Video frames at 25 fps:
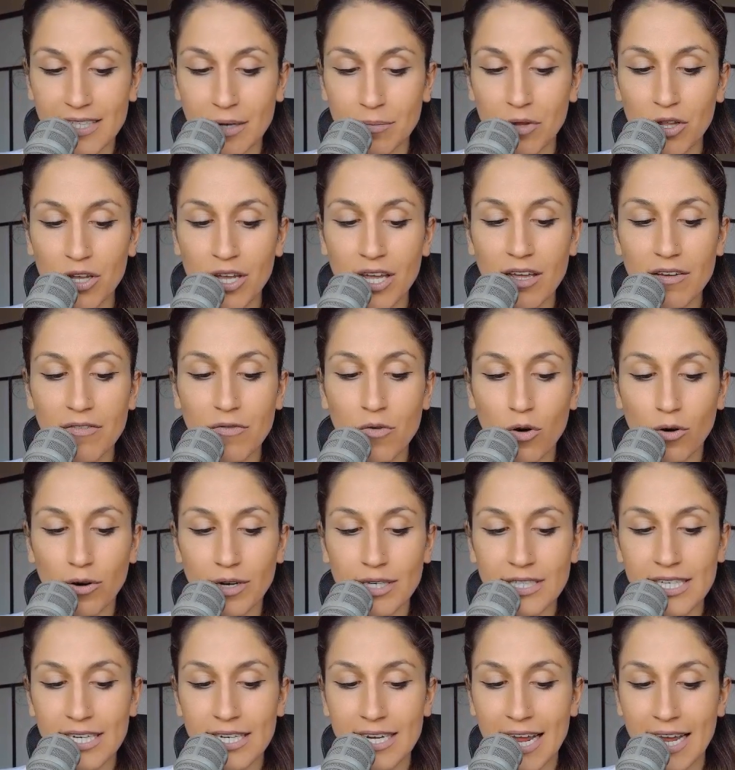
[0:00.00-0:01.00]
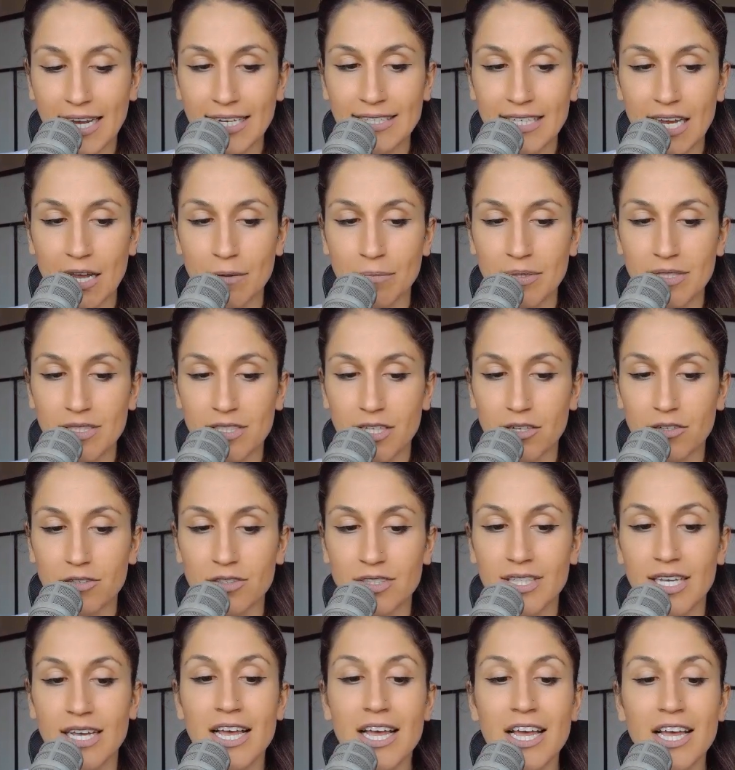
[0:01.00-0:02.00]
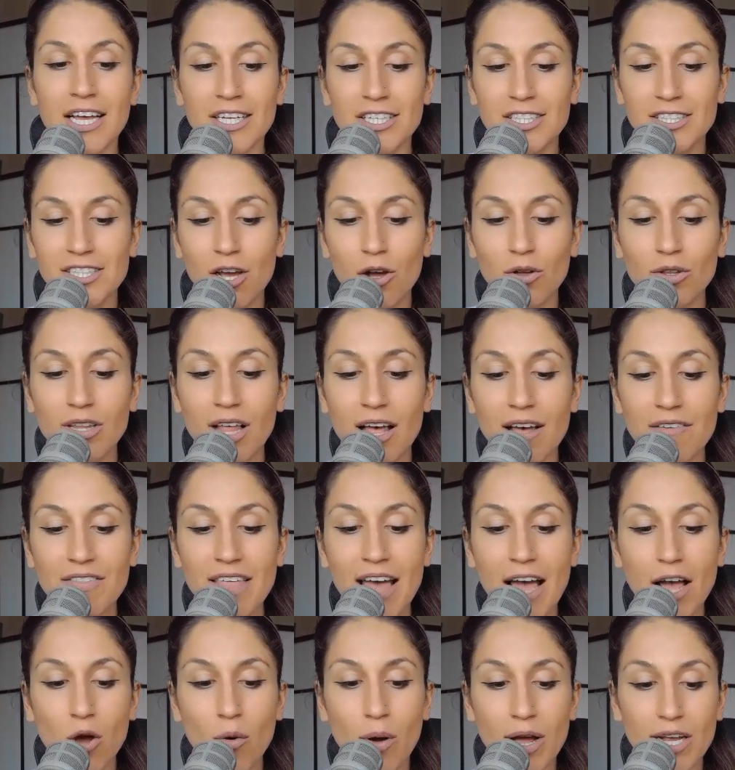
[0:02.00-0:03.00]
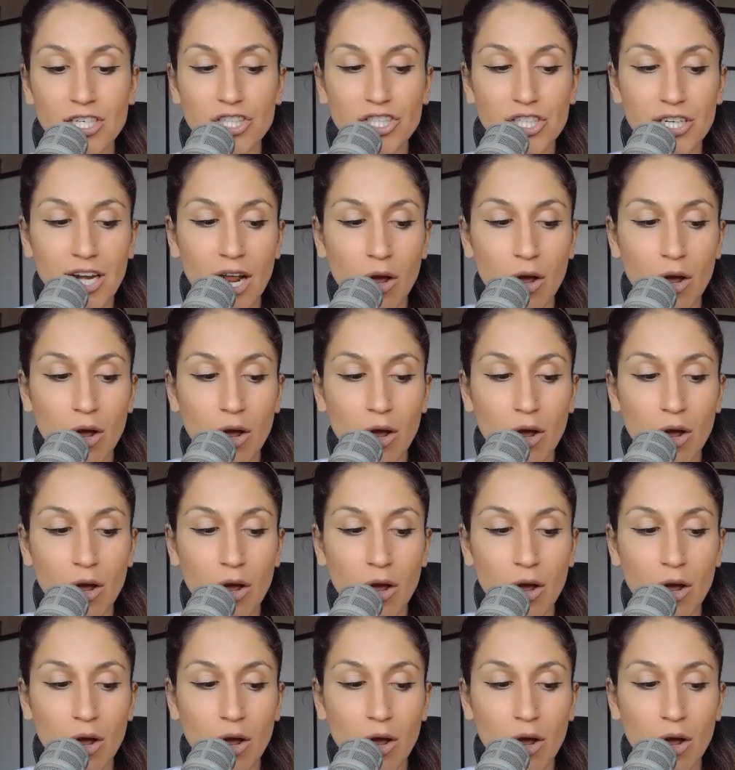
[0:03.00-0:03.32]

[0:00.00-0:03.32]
I'm looking forward to next episodes. So love that question.